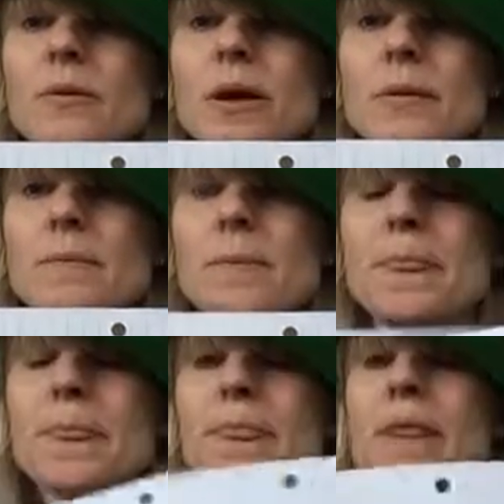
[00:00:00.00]
Okay?
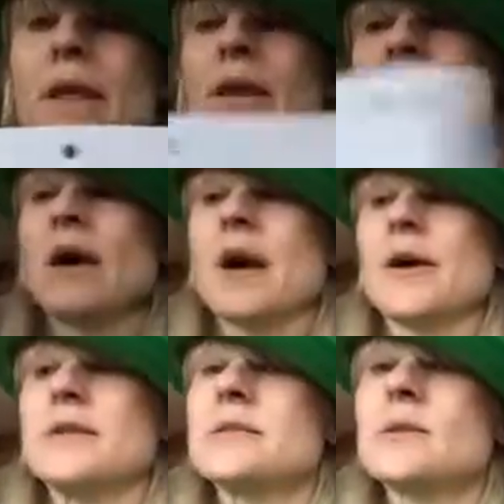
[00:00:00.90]
All
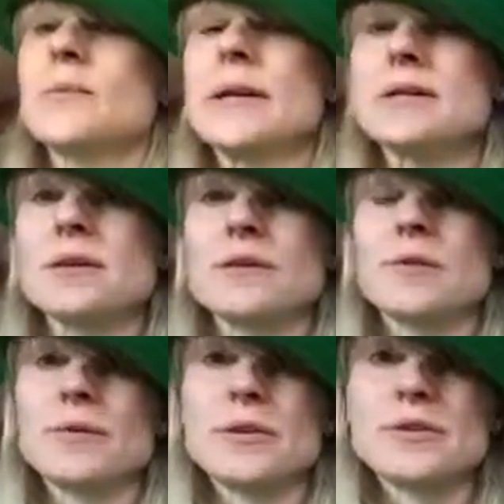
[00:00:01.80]
right, so basically
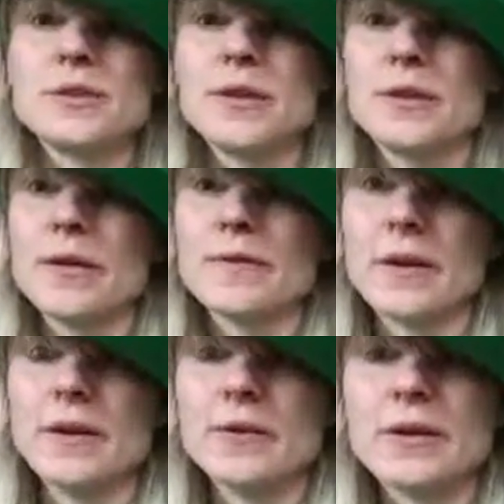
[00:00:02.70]
when we're using our
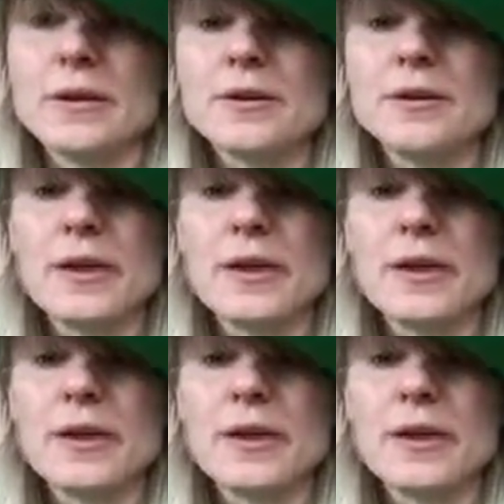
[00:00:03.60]
graphing calculator,